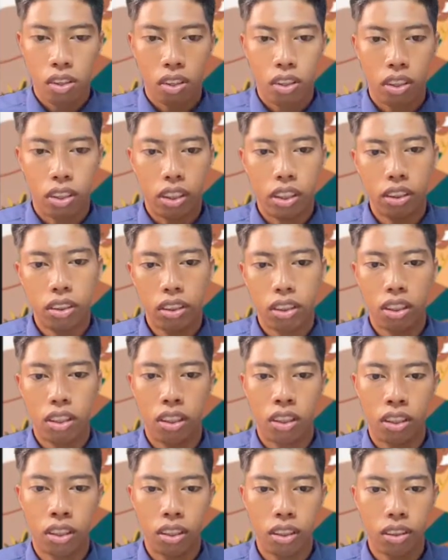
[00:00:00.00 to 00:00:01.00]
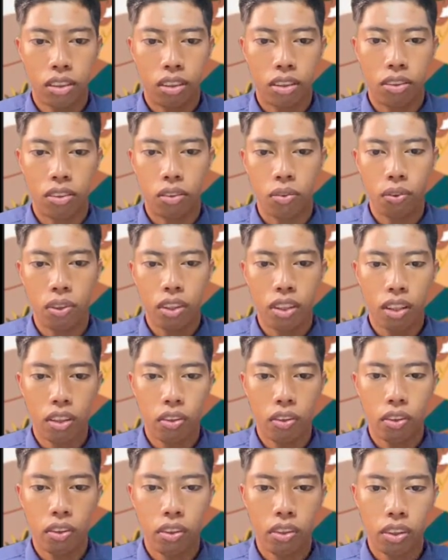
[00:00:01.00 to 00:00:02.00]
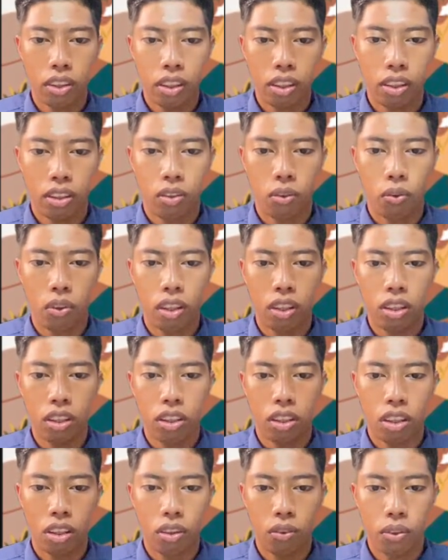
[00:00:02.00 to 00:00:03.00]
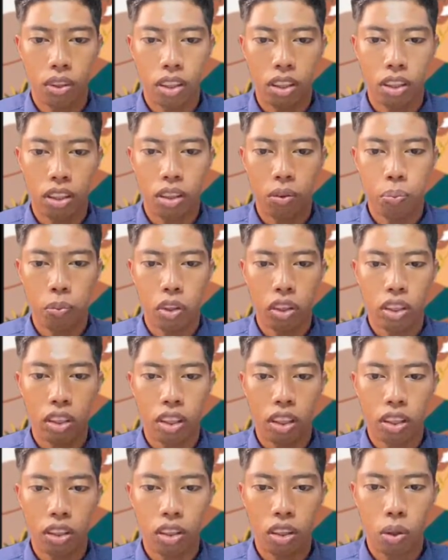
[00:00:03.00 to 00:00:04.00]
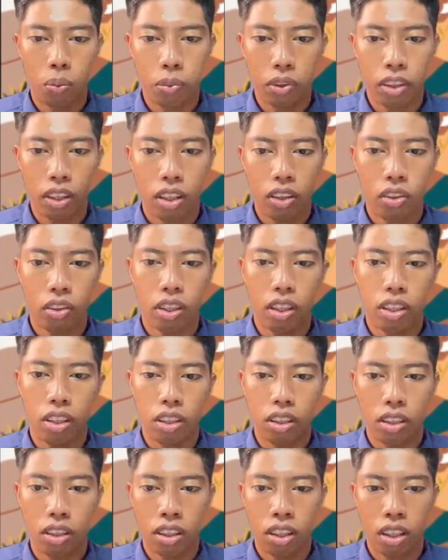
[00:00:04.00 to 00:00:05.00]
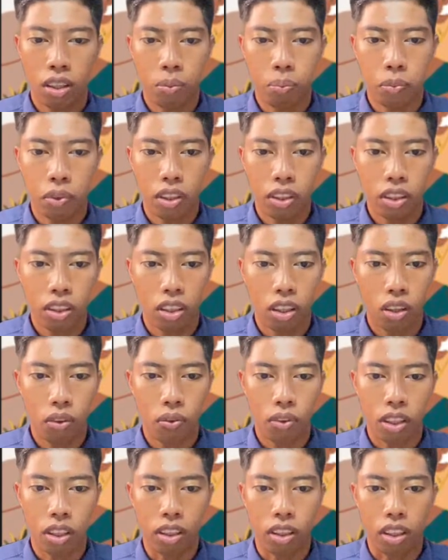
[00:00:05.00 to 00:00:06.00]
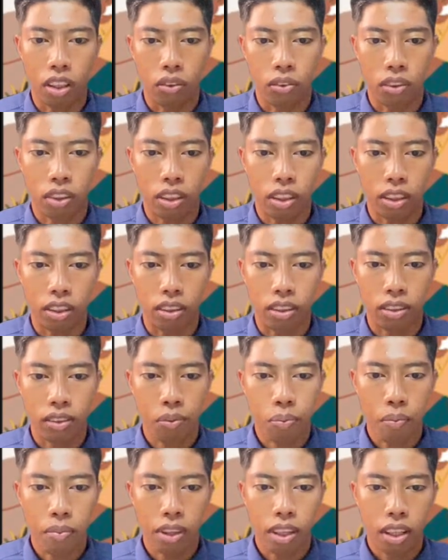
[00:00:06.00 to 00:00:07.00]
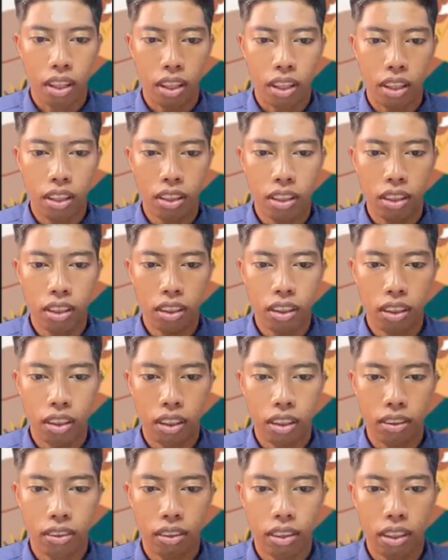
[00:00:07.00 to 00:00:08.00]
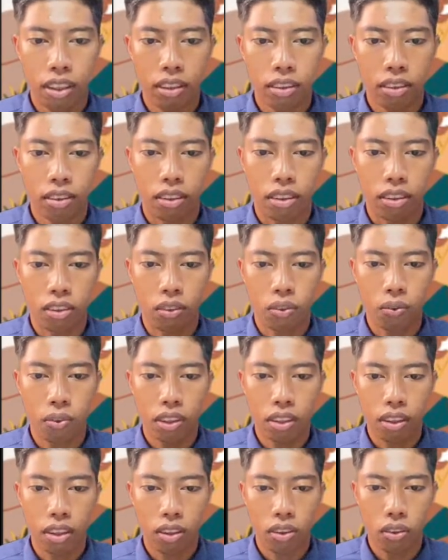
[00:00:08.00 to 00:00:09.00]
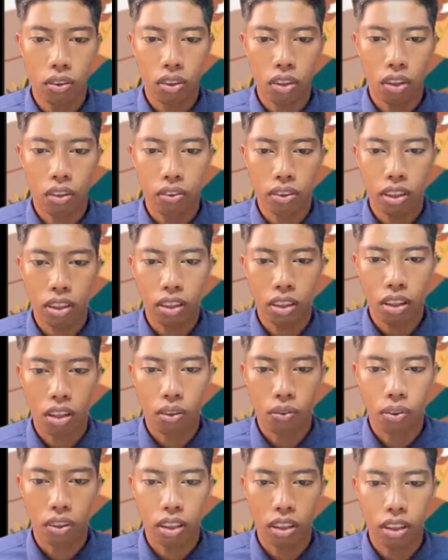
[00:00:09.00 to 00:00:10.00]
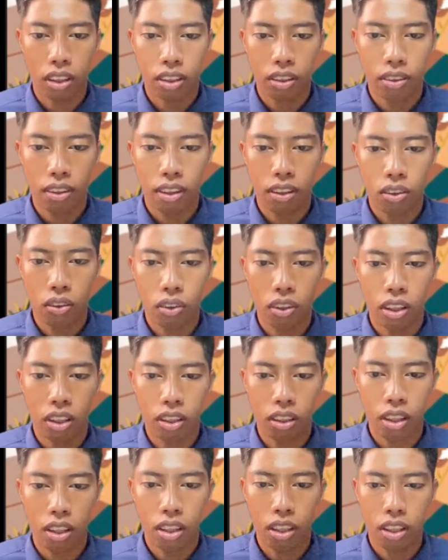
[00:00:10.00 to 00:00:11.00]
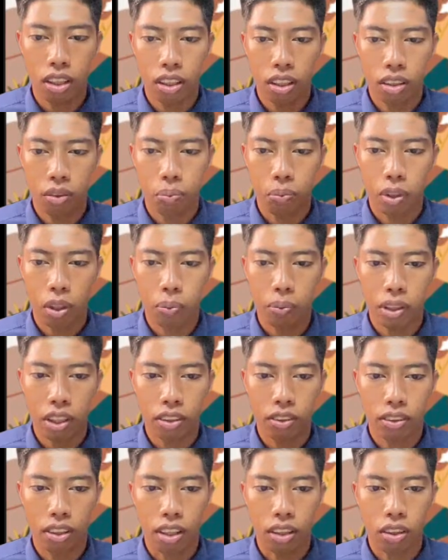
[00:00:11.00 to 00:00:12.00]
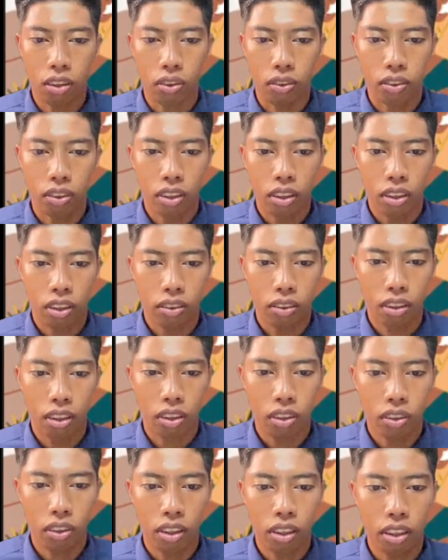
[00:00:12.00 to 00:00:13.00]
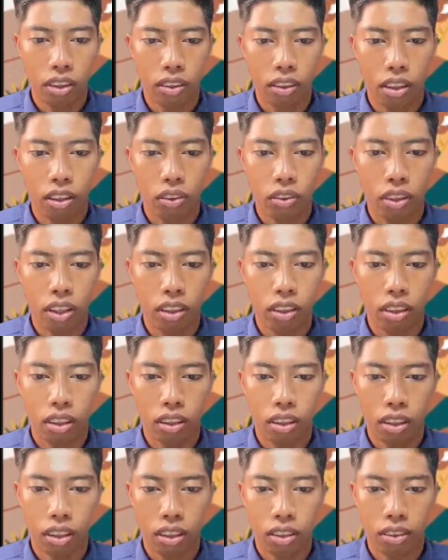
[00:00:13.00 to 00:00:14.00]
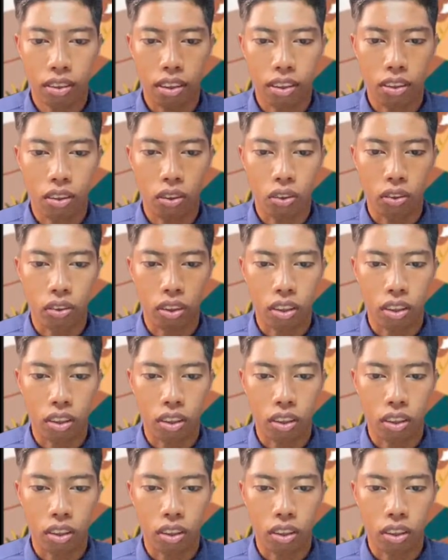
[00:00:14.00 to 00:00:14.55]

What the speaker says: In general, the service sector is one of the important economic sector in the development of a country. In this case, the service sector consists of three sectors including primary sector, secondary sector and tertiary sector.